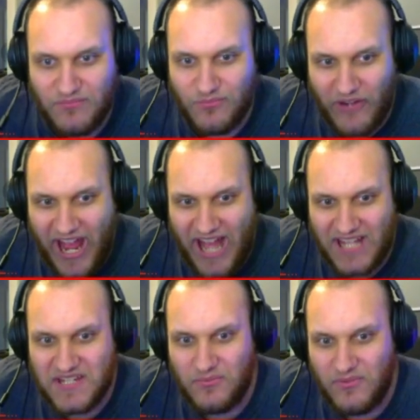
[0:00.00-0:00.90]

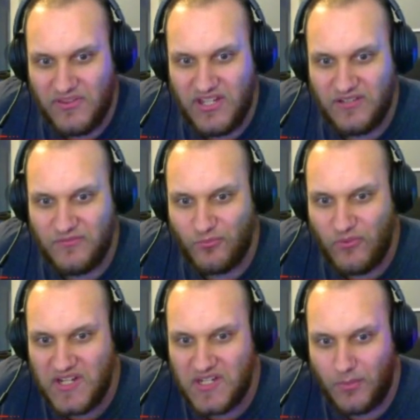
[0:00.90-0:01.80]
react within
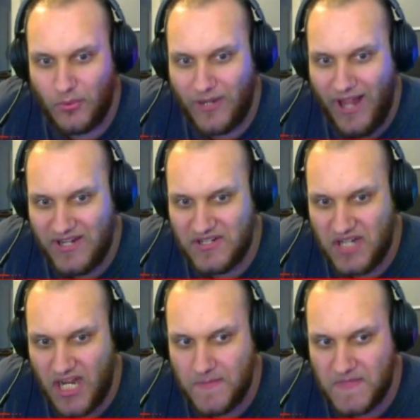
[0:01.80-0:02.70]
reasonable reaction
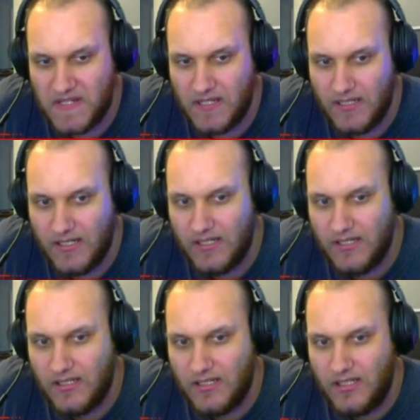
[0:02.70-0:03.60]
times.
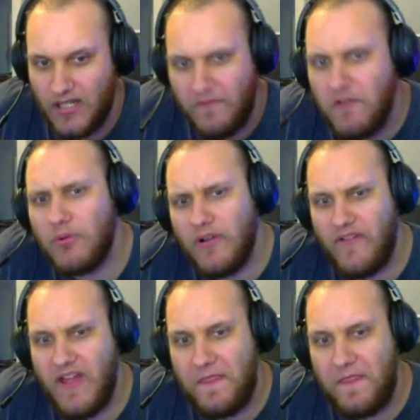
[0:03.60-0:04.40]
If you would have hit